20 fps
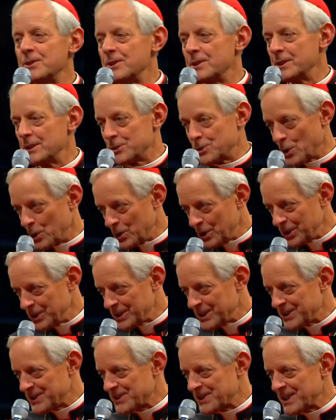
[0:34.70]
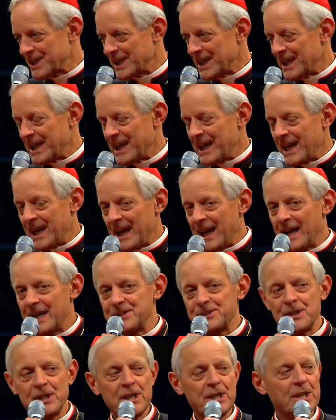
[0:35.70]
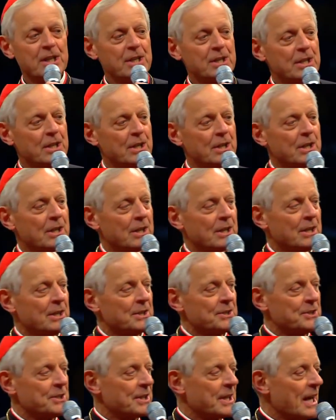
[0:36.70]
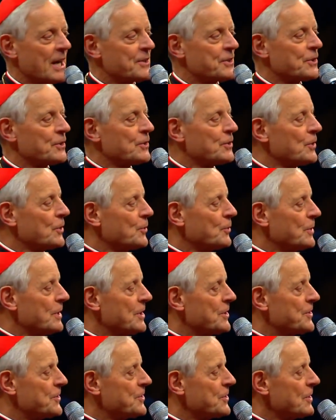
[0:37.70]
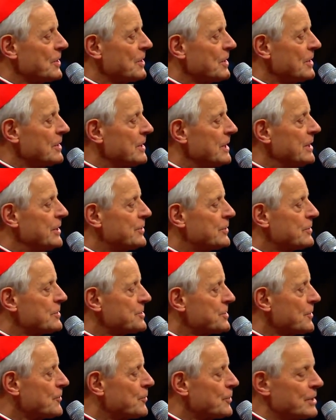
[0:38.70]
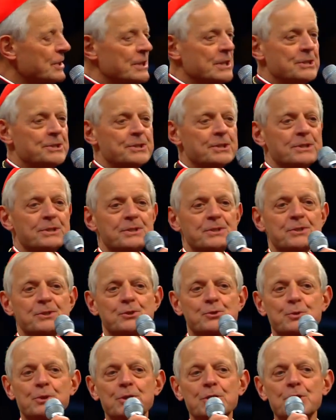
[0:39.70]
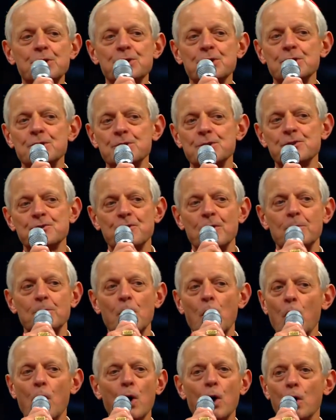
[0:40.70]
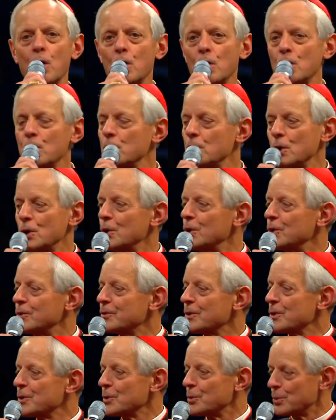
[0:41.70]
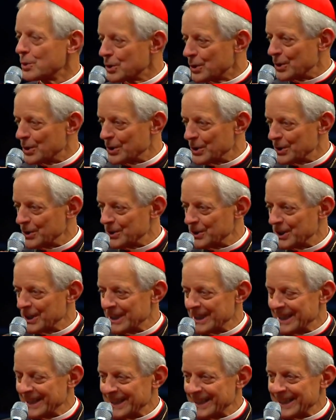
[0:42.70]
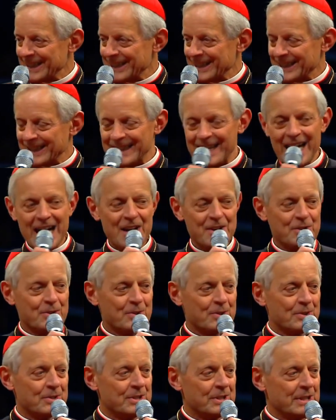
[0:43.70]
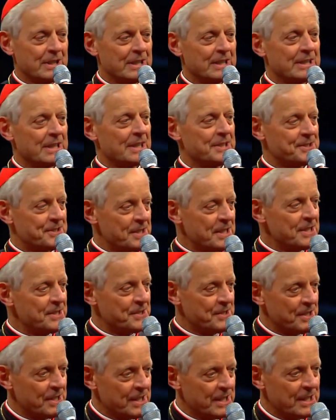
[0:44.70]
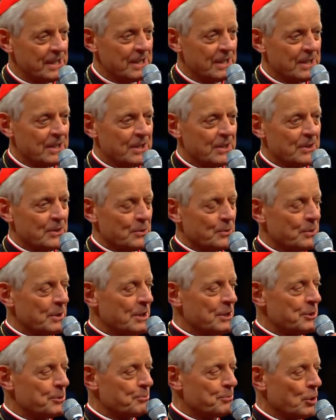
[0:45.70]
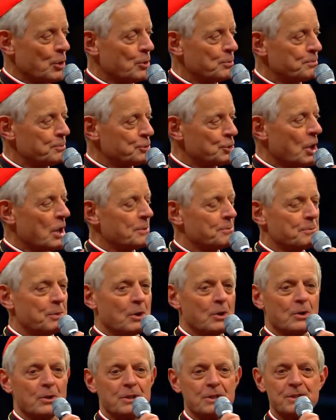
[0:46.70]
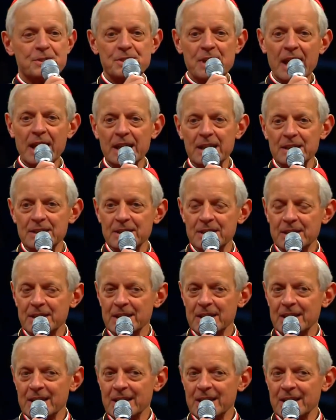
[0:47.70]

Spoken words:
His Holiness as he, together with leaders of religious traditions from all over the world, gathered in Assisi with Pope John Paul II